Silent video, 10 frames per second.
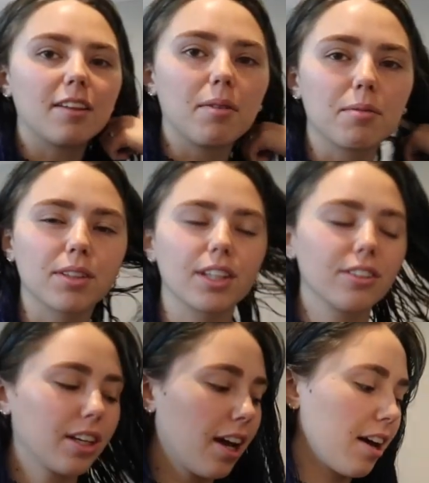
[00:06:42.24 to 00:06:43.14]
And then we really
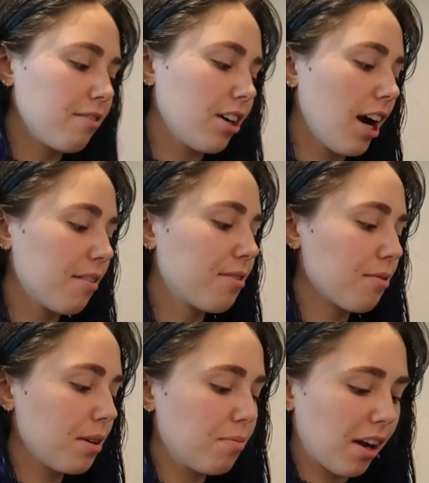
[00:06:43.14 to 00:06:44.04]
only ever have
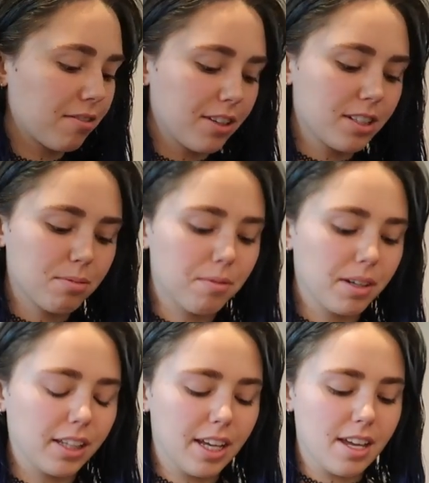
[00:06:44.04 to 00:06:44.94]
three breakfasts we
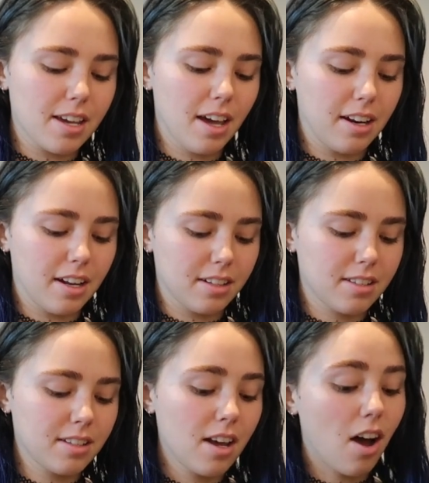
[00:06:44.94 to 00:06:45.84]
really eat and
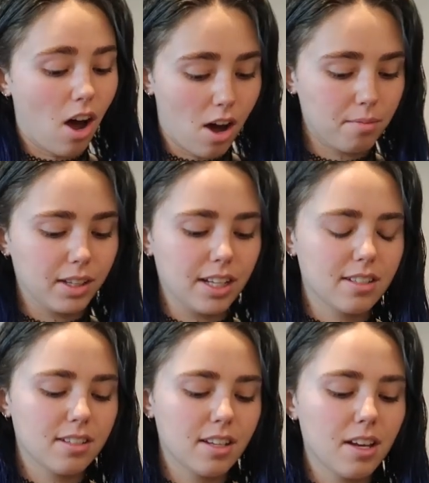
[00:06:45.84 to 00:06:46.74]
it's
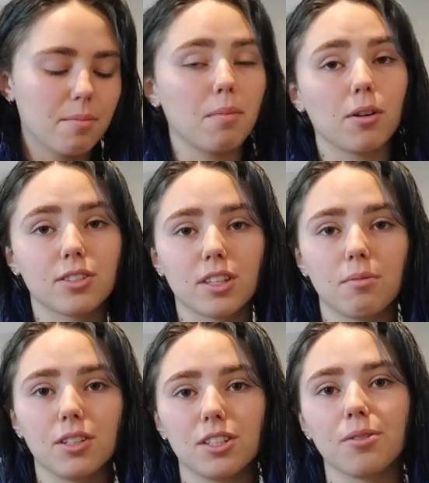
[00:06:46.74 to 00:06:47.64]
omelets, Mostly
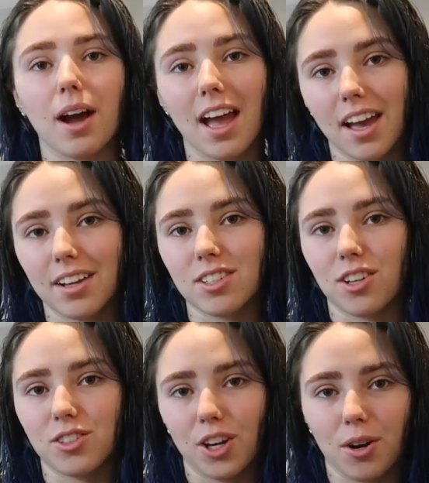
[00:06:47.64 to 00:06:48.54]
we do eggs
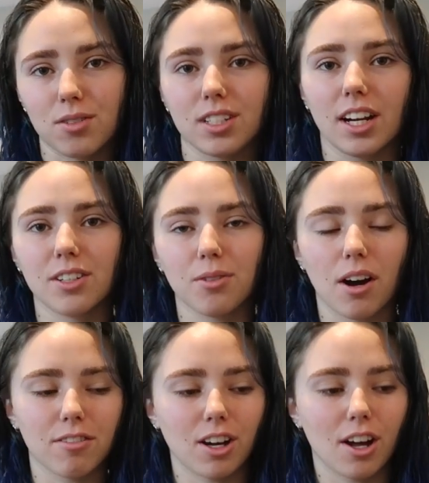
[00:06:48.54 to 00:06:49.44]
on toast and I do
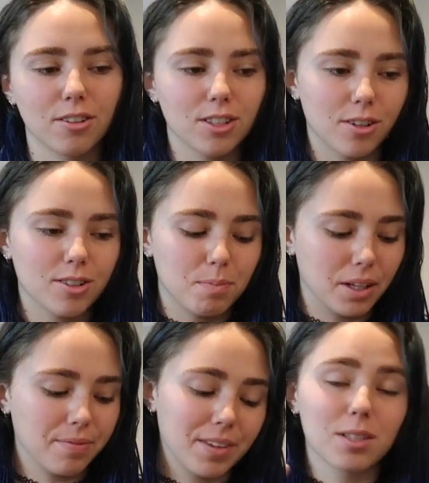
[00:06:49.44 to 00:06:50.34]
avocado toast,
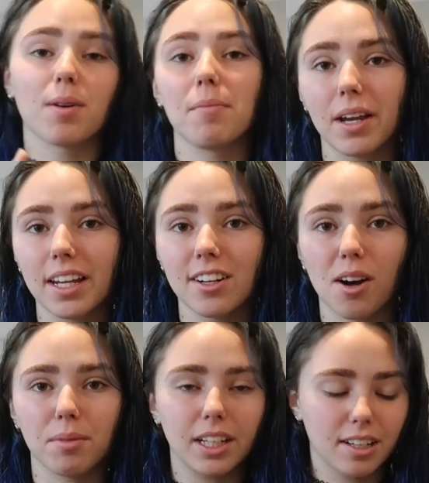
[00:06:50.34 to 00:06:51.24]
but that's why I'm making an
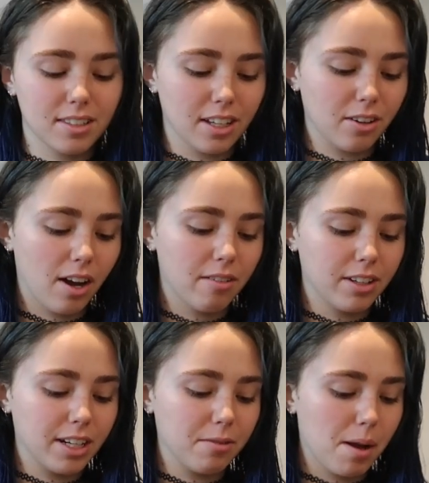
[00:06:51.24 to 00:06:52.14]
omelet because I don't have
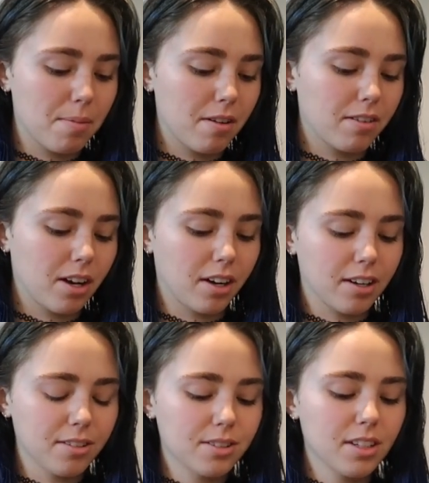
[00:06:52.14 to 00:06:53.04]
any ripe
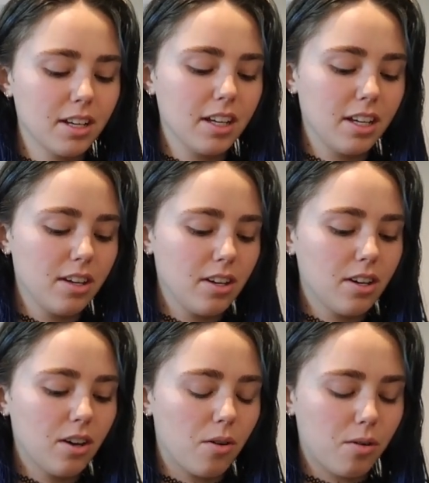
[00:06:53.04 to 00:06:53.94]
avocados.
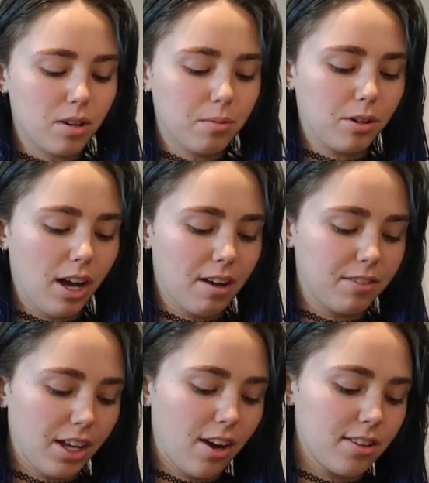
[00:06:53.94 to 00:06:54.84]
Or we'll have
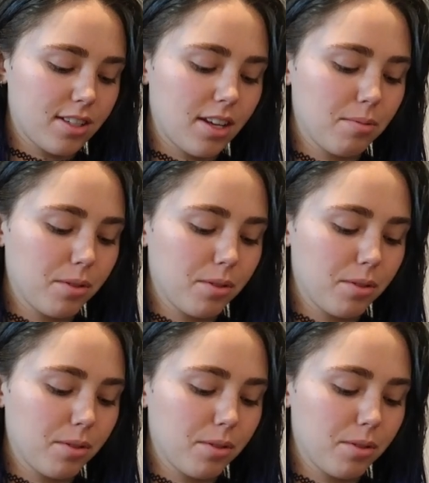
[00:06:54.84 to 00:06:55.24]
like acai